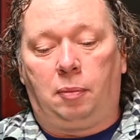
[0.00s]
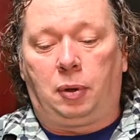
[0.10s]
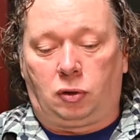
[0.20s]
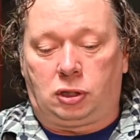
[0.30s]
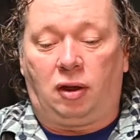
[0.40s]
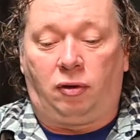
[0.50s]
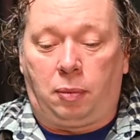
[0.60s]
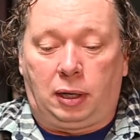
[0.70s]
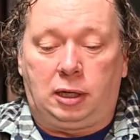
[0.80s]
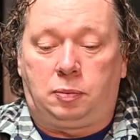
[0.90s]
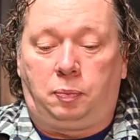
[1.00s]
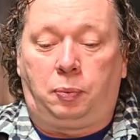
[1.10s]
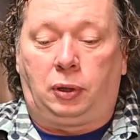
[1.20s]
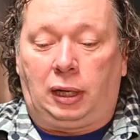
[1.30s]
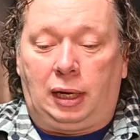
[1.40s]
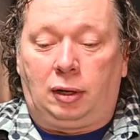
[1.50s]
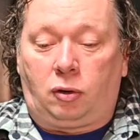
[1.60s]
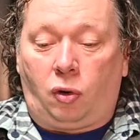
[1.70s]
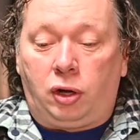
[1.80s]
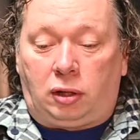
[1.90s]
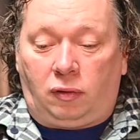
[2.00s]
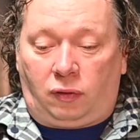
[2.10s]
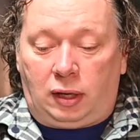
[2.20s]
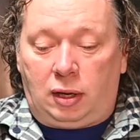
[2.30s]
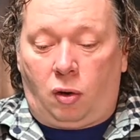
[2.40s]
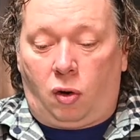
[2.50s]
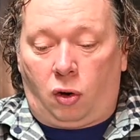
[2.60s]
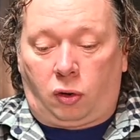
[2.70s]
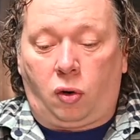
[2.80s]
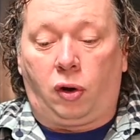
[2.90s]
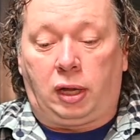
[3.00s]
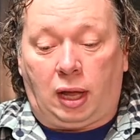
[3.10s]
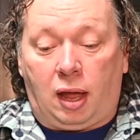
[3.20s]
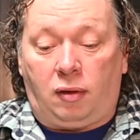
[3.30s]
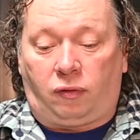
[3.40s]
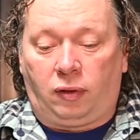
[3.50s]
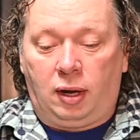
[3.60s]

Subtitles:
because everybody is putting in Koi TV or Koi Cave,